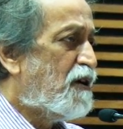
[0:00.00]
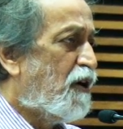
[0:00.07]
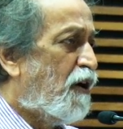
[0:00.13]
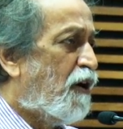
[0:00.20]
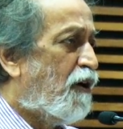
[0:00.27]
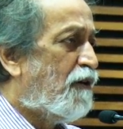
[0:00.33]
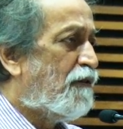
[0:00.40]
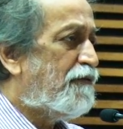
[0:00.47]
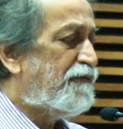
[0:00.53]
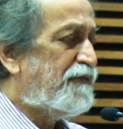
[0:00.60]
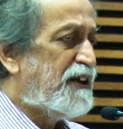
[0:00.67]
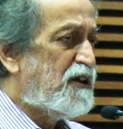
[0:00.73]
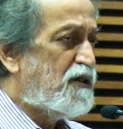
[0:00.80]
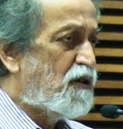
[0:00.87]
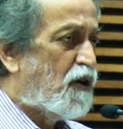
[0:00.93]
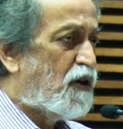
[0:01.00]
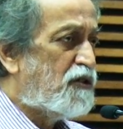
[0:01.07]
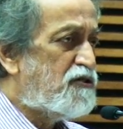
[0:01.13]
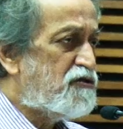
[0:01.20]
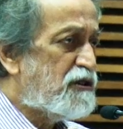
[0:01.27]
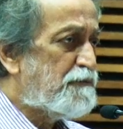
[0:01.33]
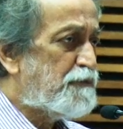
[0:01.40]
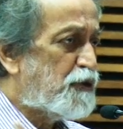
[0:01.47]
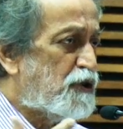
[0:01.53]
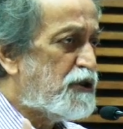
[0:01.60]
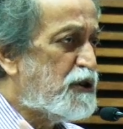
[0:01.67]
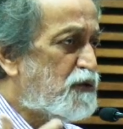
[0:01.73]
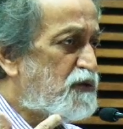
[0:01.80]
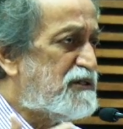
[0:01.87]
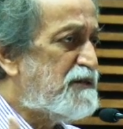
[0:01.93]
of the
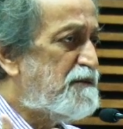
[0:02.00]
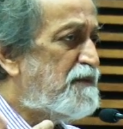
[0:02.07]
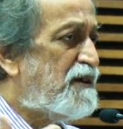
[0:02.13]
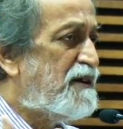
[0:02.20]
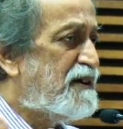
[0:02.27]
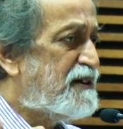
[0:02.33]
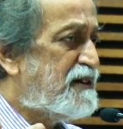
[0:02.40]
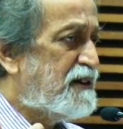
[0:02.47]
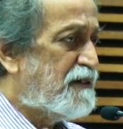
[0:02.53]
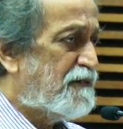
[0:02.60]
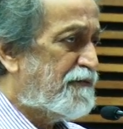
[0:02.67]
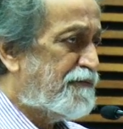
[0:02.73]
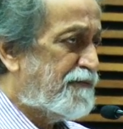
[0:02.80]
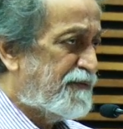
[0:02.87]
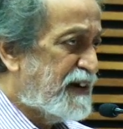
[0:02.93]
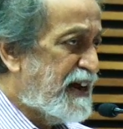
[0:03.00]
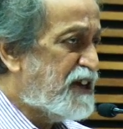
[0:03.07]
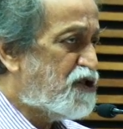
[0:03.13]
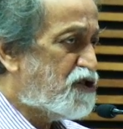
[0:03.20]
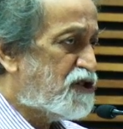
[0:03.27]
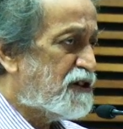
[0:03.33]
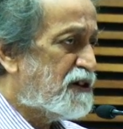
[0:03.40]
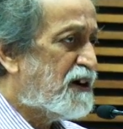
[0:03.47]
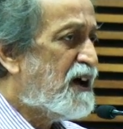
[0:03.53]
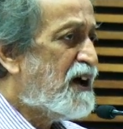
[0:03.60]
non-reproducibility of nature,